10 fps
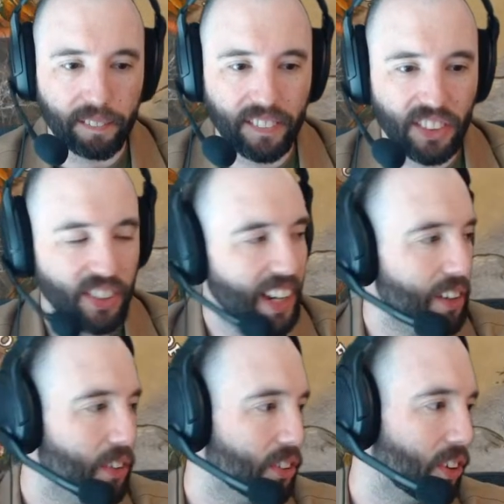Jay
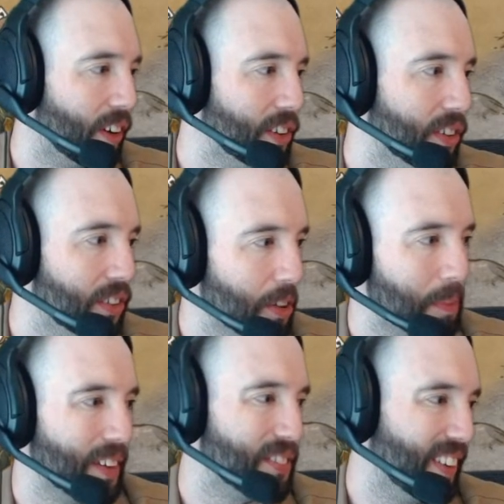Uso on YouTube,
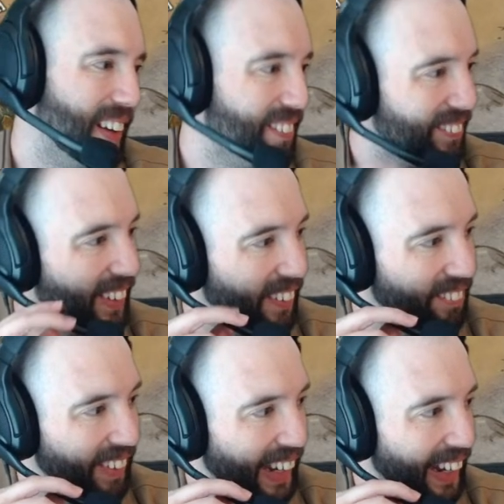my friend.
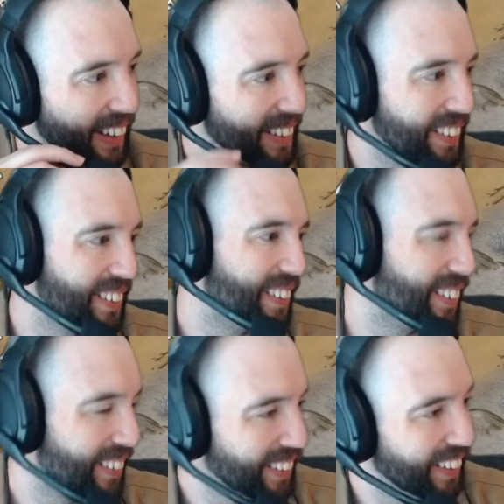Welcome back.
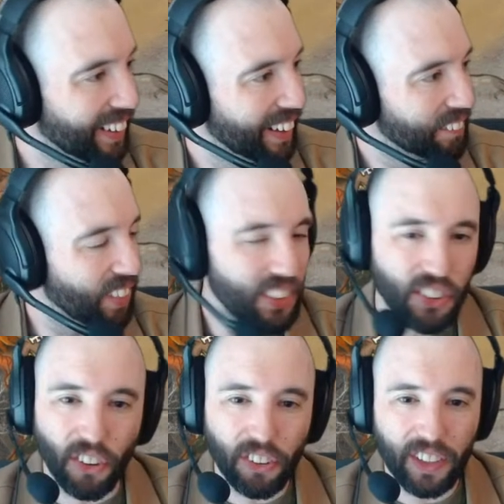
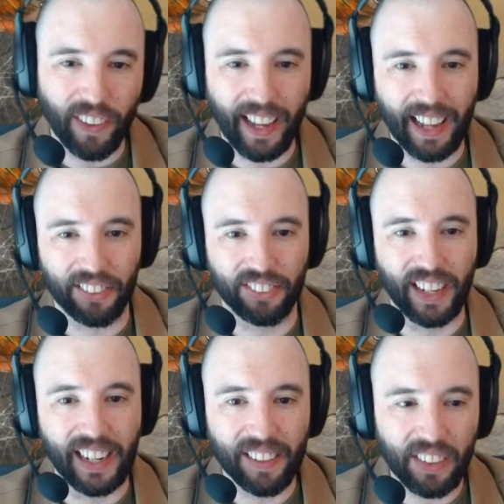Prince Hulk, you want to add a
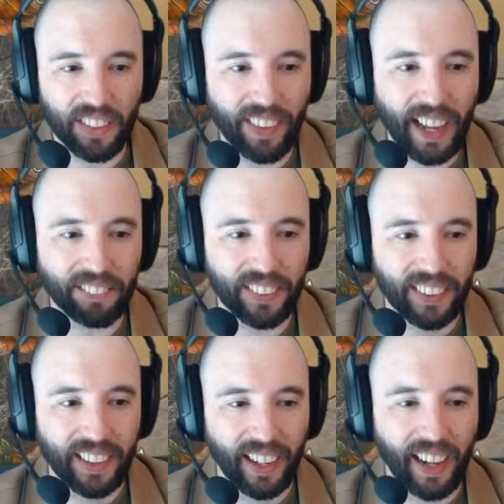stadium to the map?
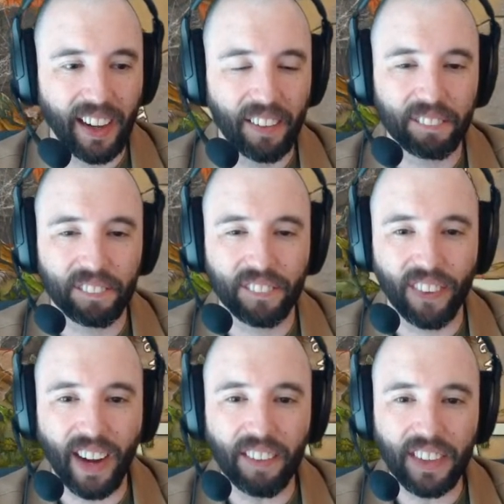
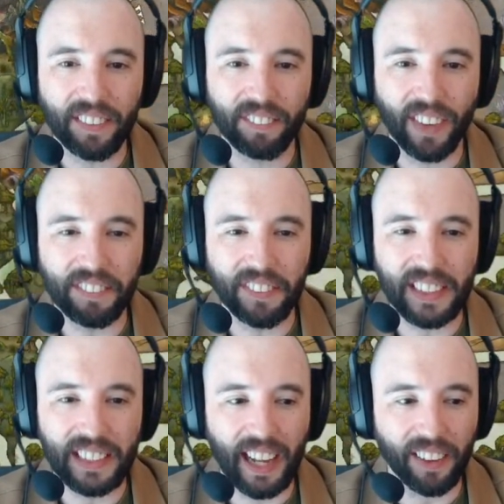
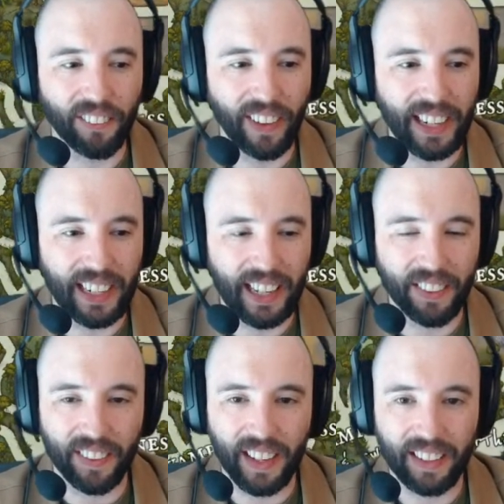Probably not quite
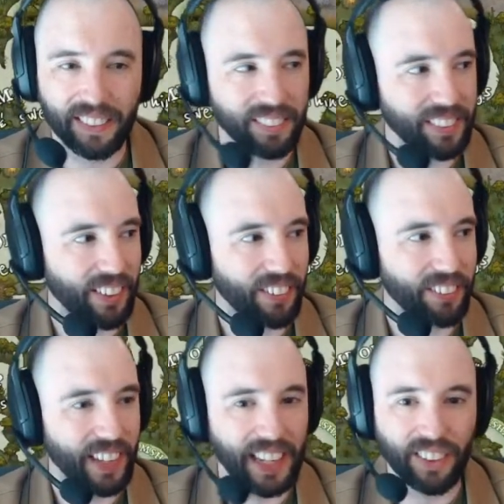
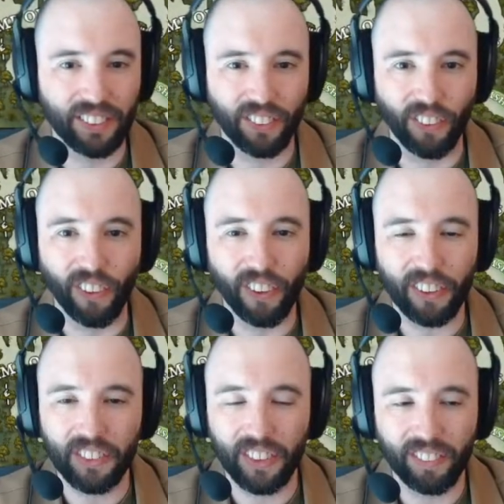in
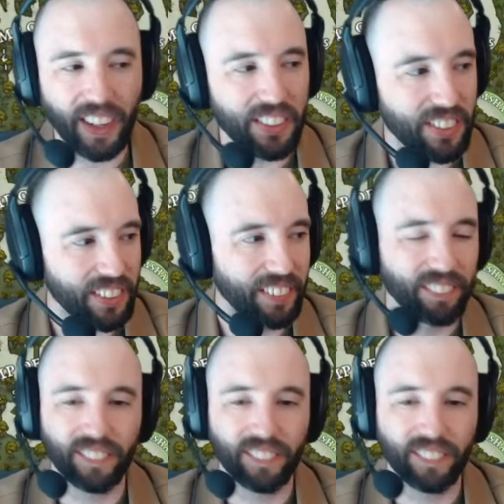lore too much.